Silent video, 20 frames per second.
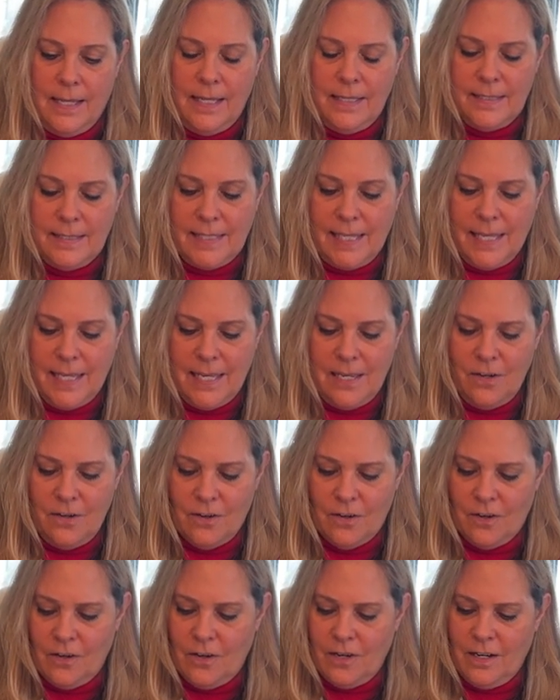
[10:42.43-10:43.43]
it's
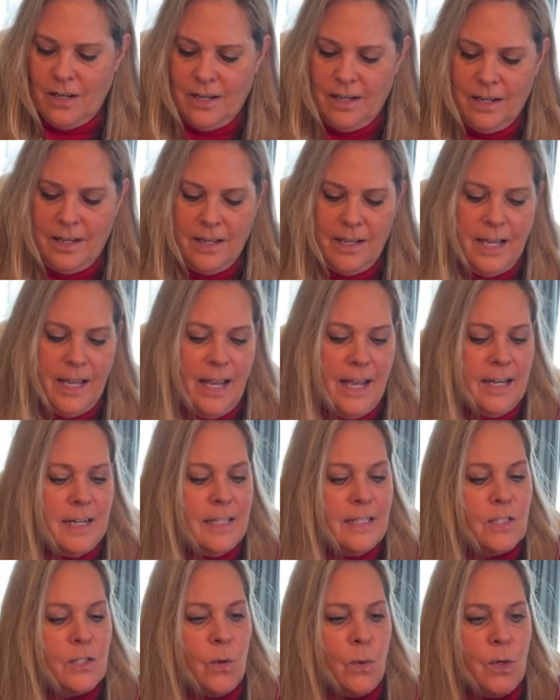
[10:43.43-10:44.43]
here and
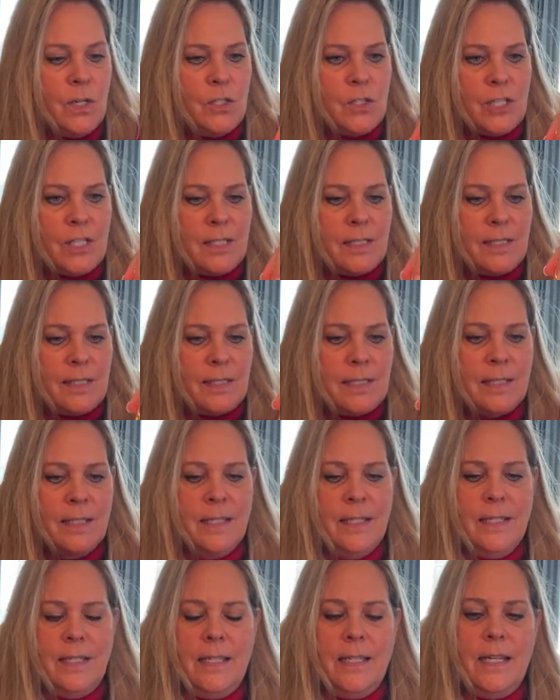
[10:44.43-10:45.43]
it's gorgeous.
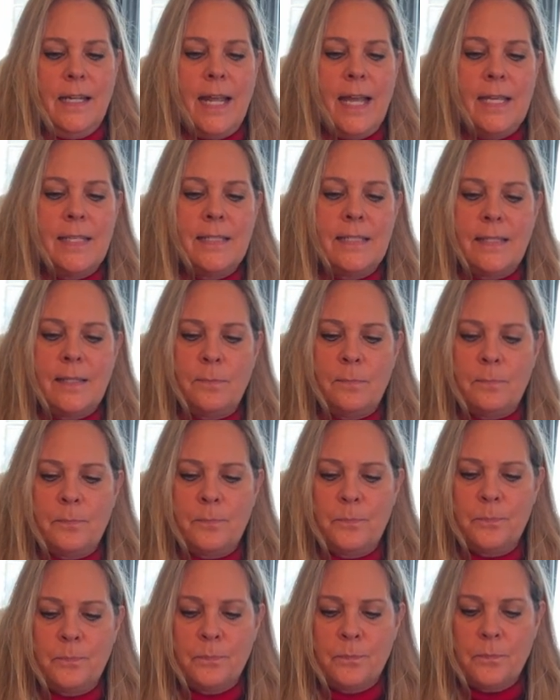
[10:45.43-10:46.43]
It has
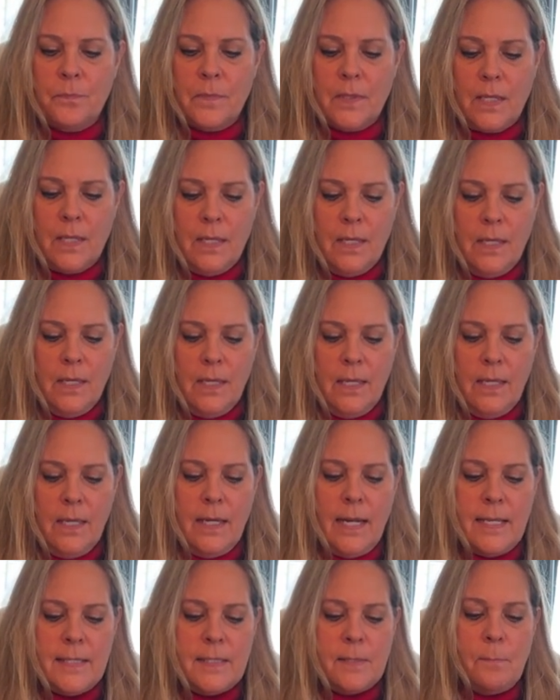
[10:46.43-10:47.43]
some
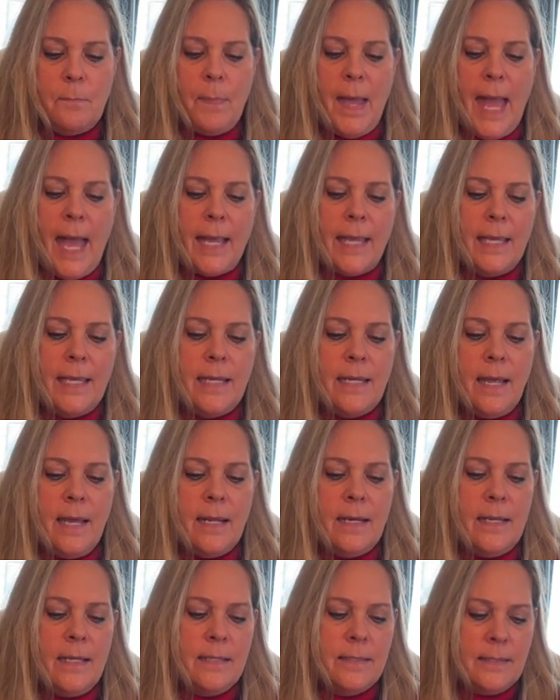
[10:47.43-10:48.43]
packing
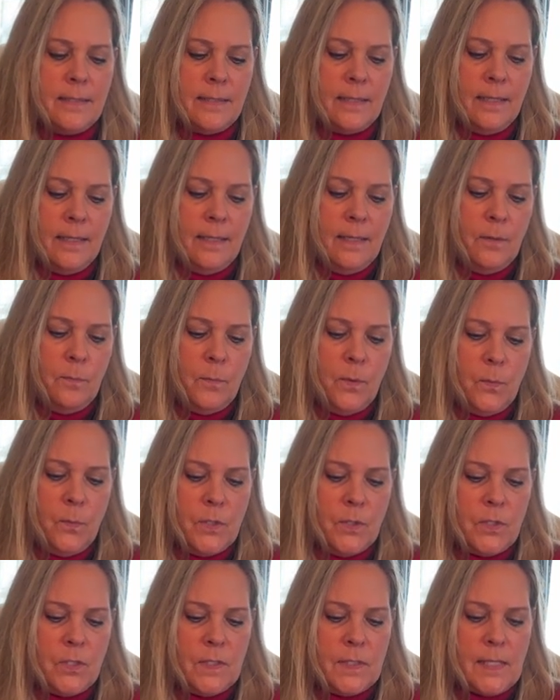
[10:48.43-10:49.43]
on it, but
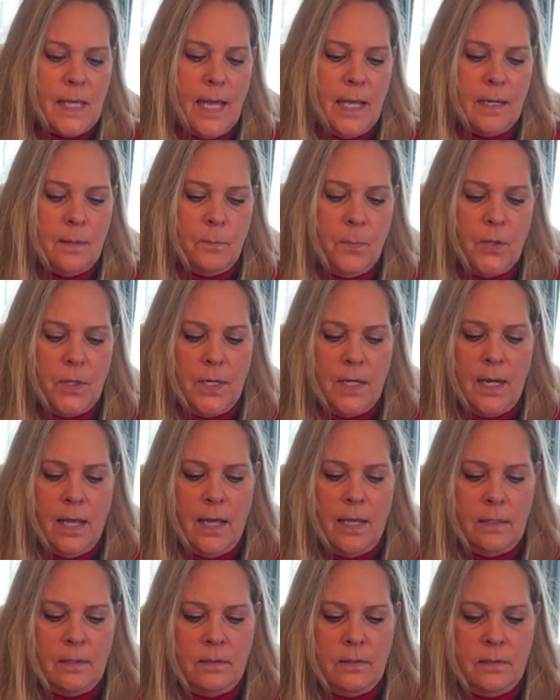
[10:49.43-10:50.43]
we'll just kind of put it
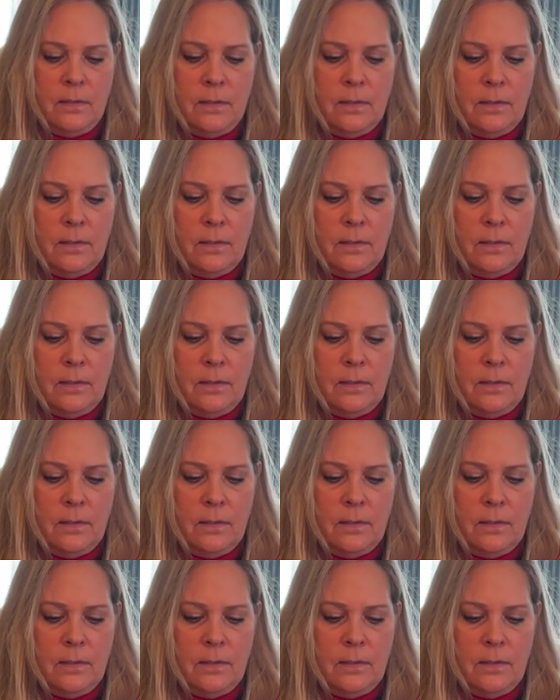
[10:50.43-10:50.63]
on,